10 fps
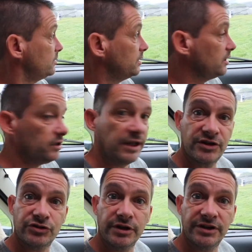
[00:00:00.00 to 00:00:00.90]
Uh, let
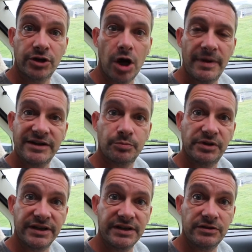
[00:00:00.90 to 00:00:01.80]
us know in the comments,
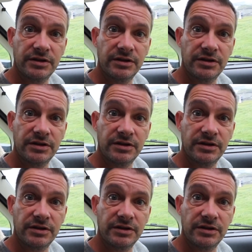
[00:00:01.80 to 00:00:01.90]
please,